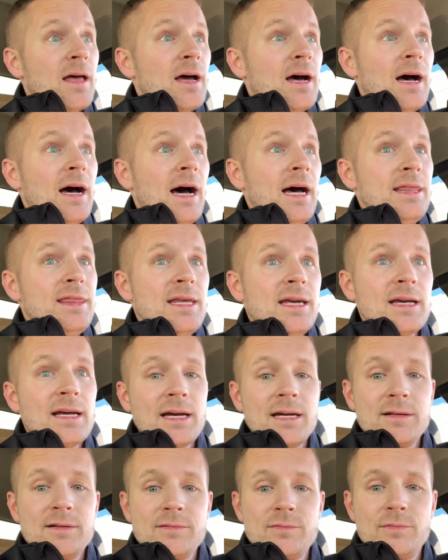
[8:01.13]
I think I
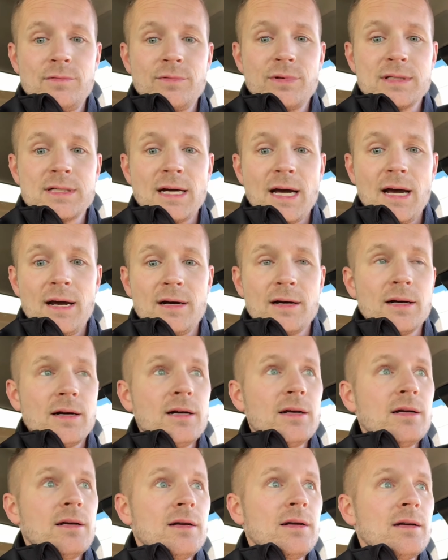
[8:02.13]
could retire
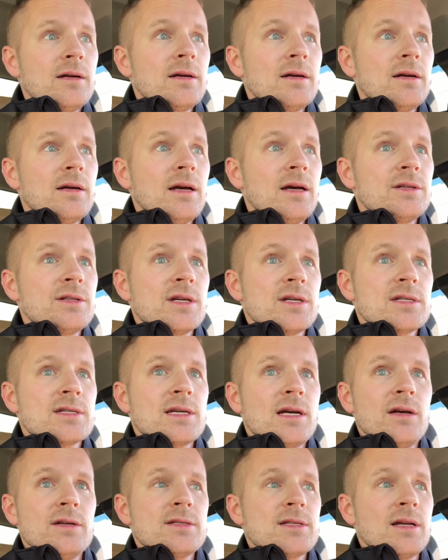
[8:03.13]
and just
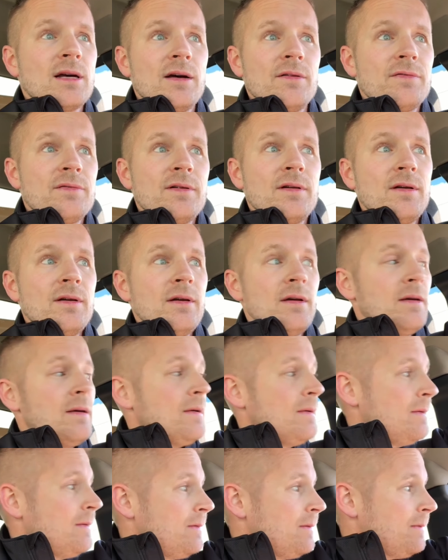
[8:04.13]
sell stuff.
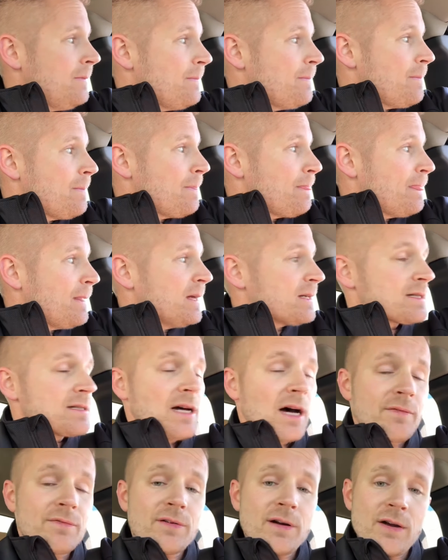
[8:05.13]
It's
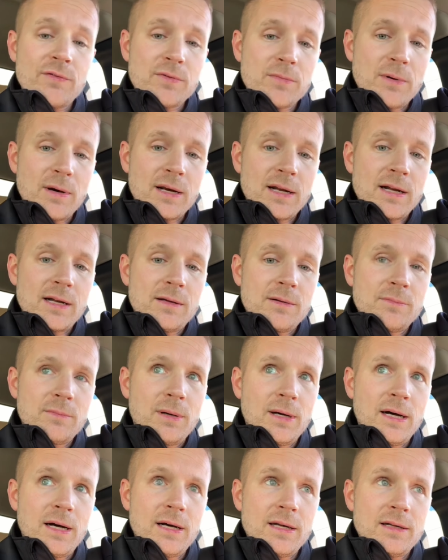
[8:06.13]
not for everybody,
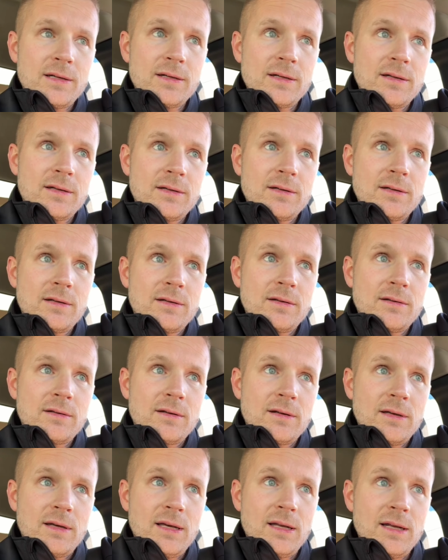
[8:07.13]
but
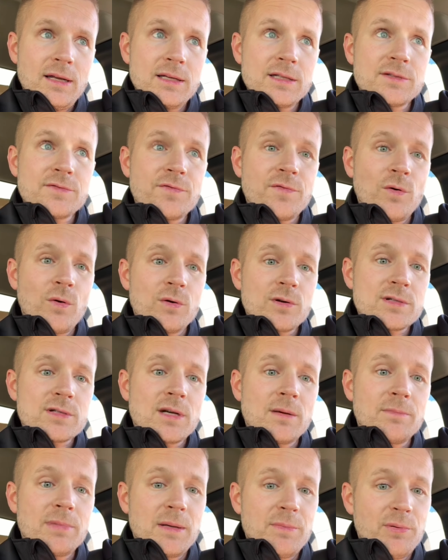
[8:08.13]
it is for
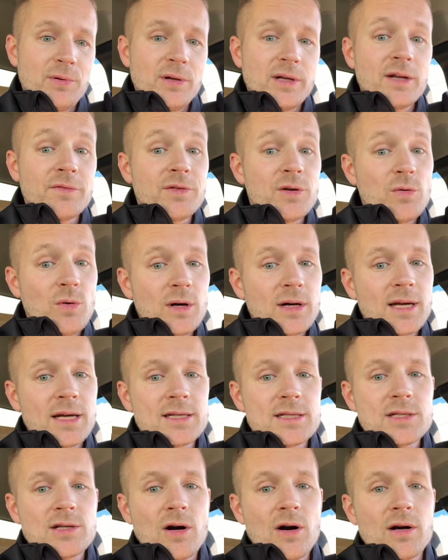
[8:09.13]
some people. And if you want to get
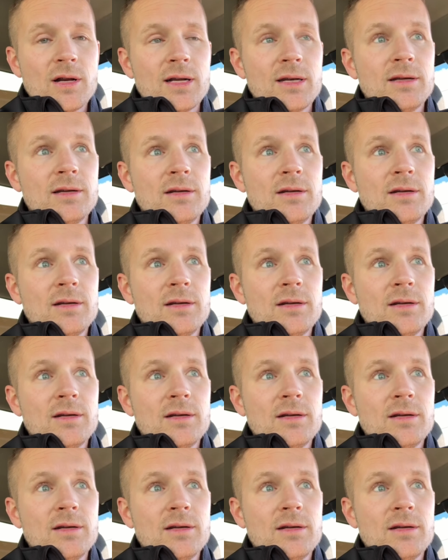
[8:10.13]
started,